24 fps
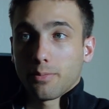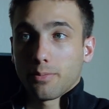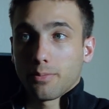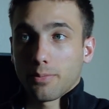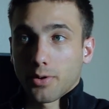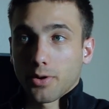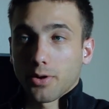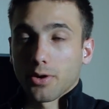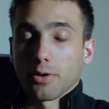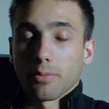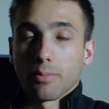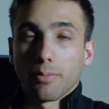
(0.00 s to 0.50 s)

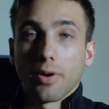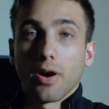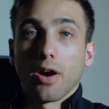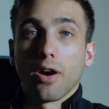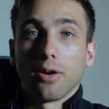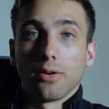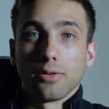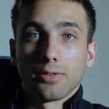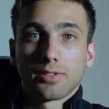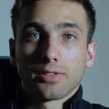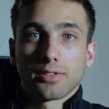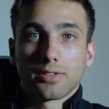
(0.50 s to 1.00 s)
per
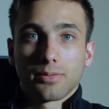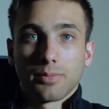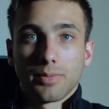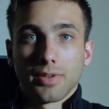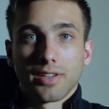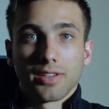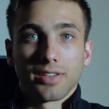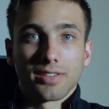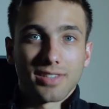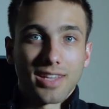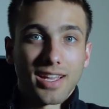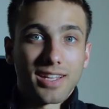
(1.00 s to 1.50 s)
post,
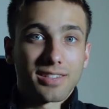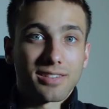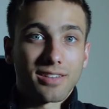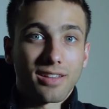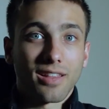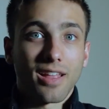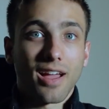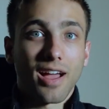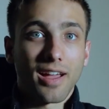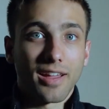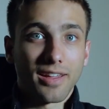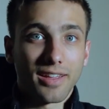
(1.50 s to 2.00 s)
because that's a
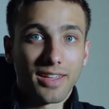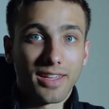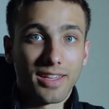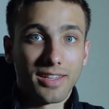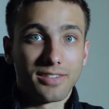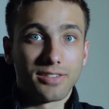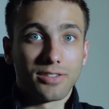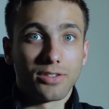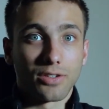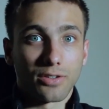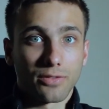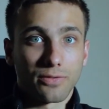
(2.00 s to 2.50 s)
lot
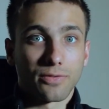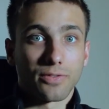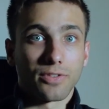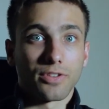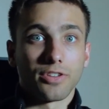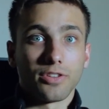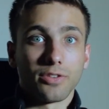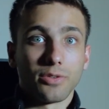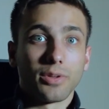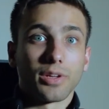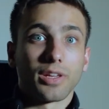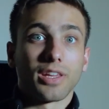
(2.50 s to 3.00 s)
easier for
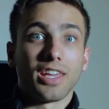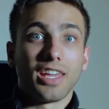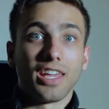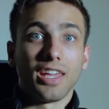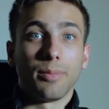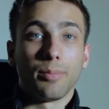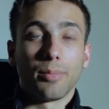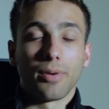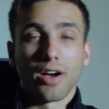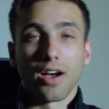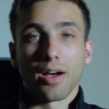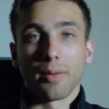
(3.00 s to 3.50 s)
you to
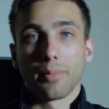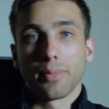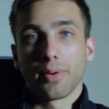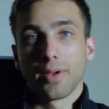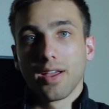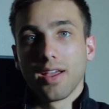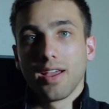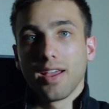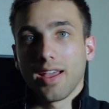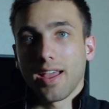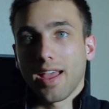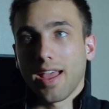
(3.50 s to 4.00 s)
keep up.
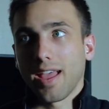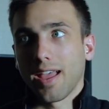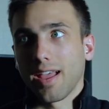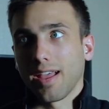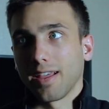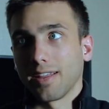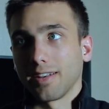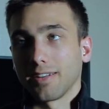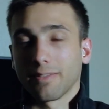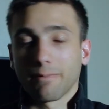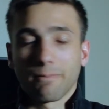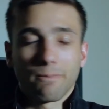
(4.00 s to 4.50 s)

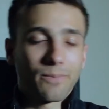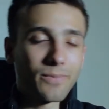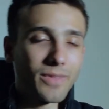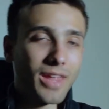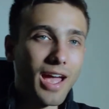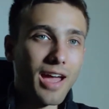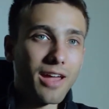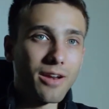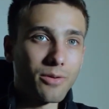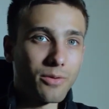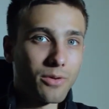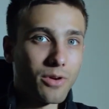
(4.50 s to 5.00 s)
And
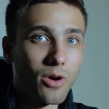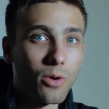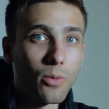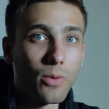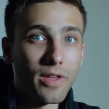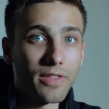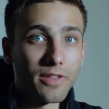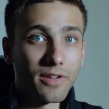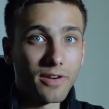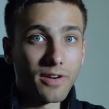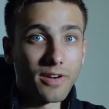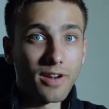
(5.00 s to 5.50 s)
I don't know
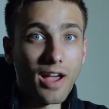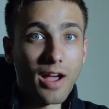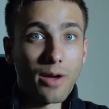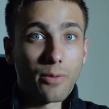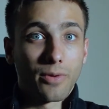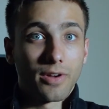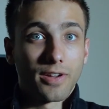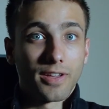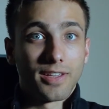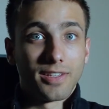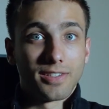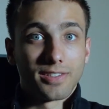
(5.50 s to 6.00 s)
whether or not
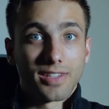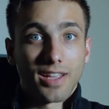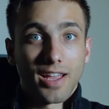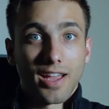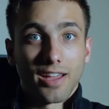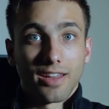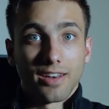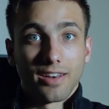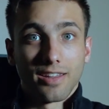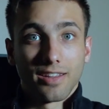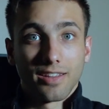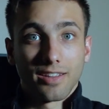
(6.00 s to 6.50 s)
what he
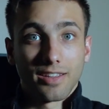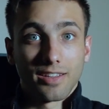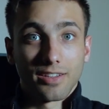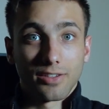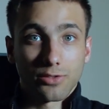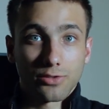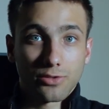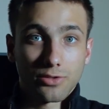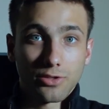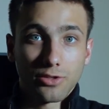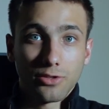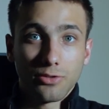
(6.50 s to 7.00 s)
said
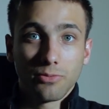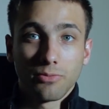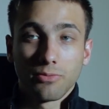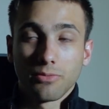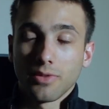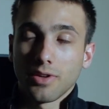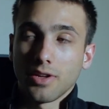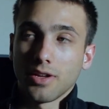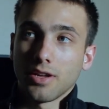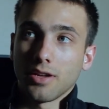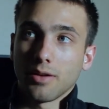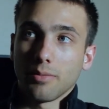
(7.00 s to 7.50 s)
is true,
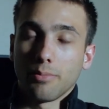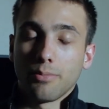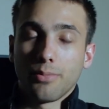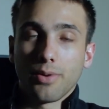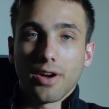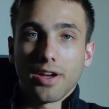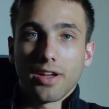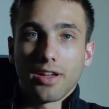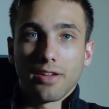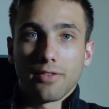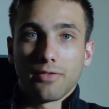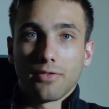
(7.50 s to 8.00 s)

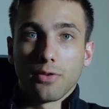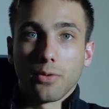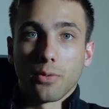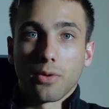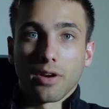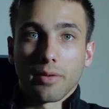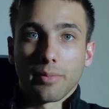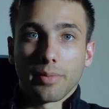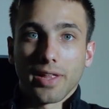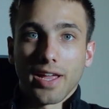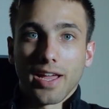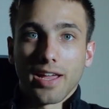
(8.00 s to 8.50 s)
but if you
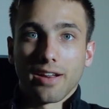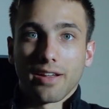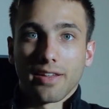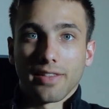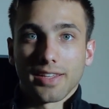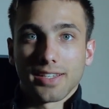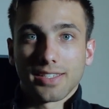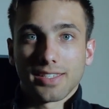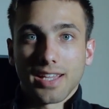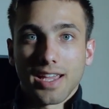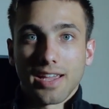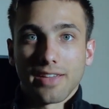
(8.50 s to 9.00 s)
want to play it on
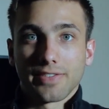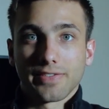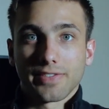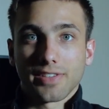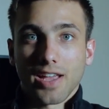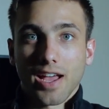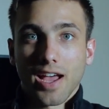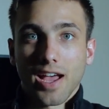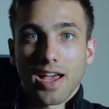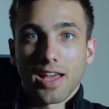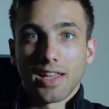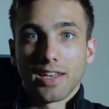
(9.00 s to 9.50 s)
the safe
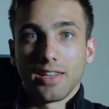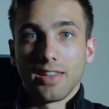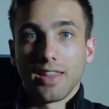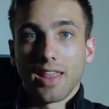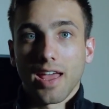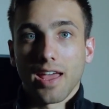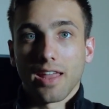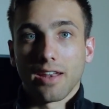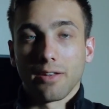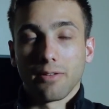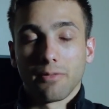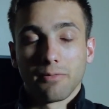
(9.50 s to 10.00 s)
side,
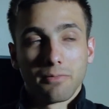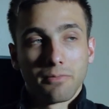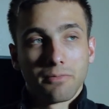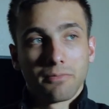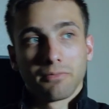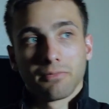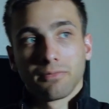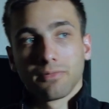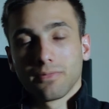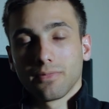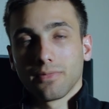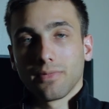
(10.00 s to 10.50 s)
then
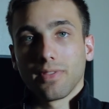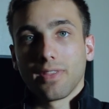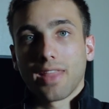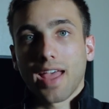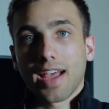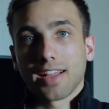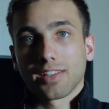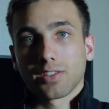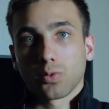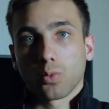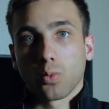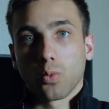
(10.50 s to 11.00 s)

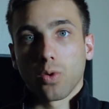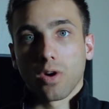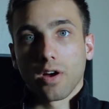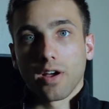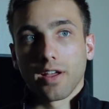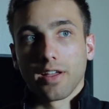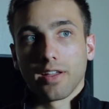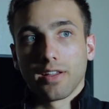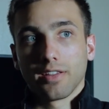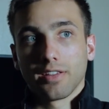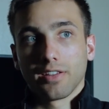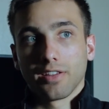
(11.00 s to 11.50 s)
that's
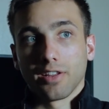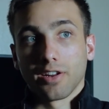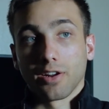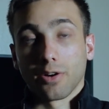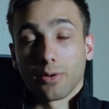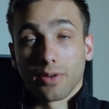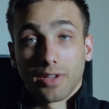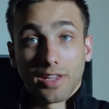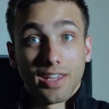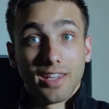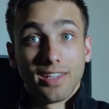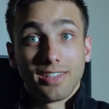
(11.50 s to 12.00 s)
what,
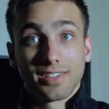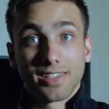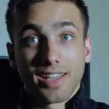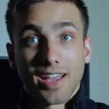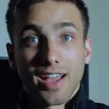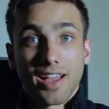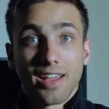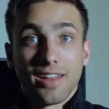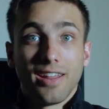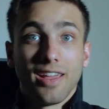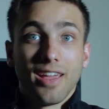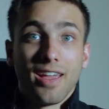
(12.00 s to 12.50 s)
he
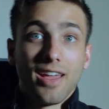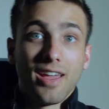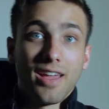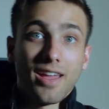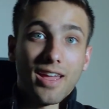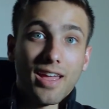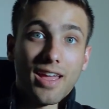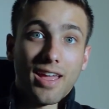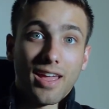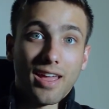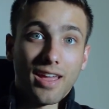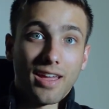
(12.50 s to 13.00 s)
said,
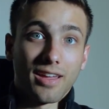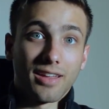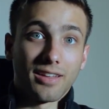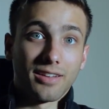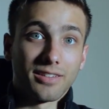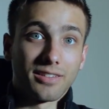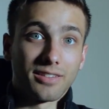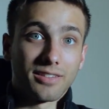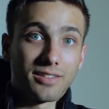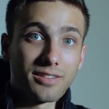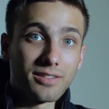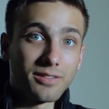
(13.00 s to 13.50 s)

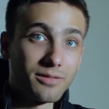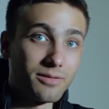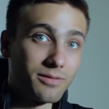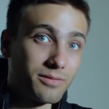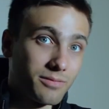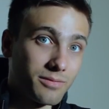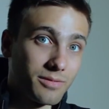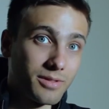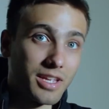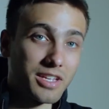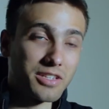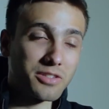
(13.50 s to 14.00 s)
and
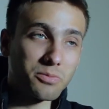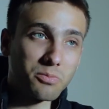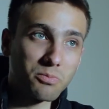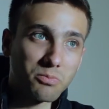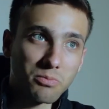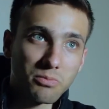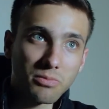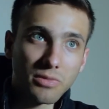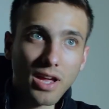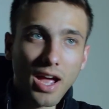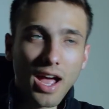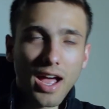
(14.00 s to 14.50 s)
that's
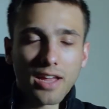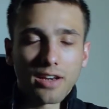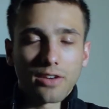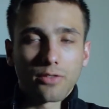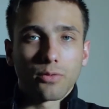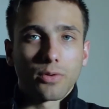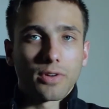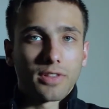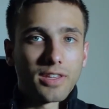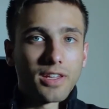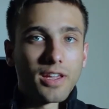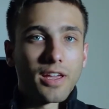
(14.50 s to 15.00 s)
kind
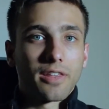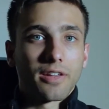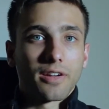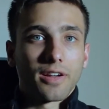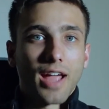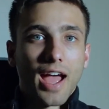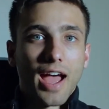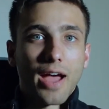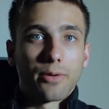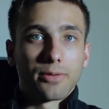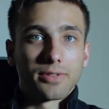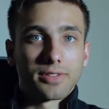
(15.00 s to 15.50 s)
of what the other
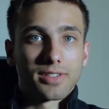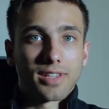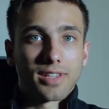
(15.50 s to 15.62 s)
guy was